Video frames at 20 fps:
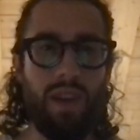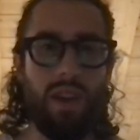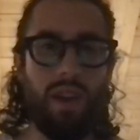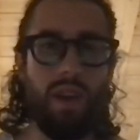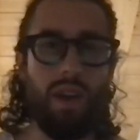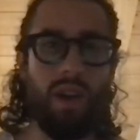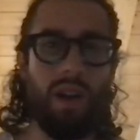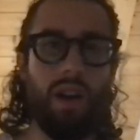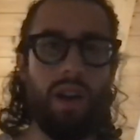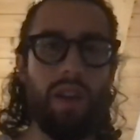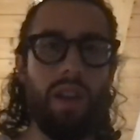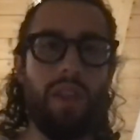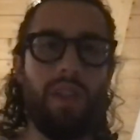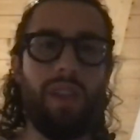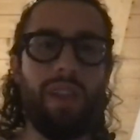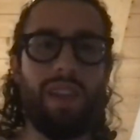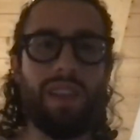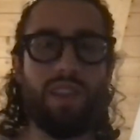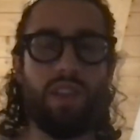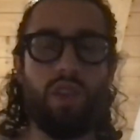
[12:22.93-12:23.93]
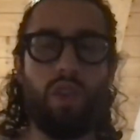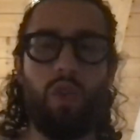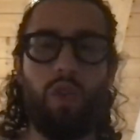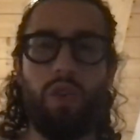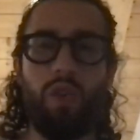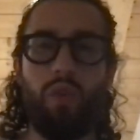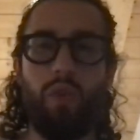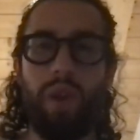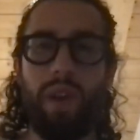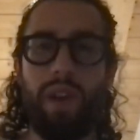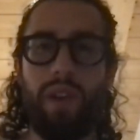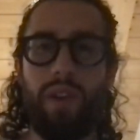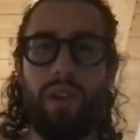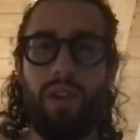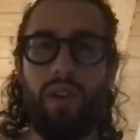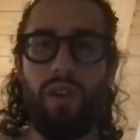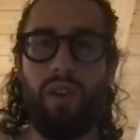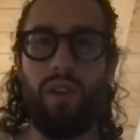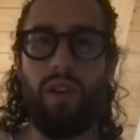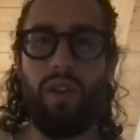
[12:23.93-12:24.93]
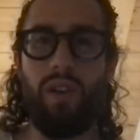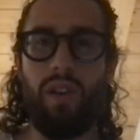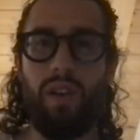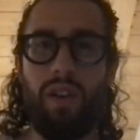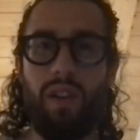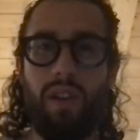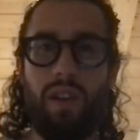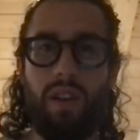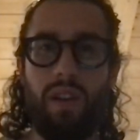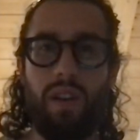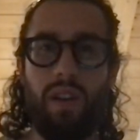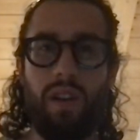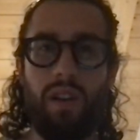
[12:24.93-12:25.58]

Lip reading: Nonetheless, the court went on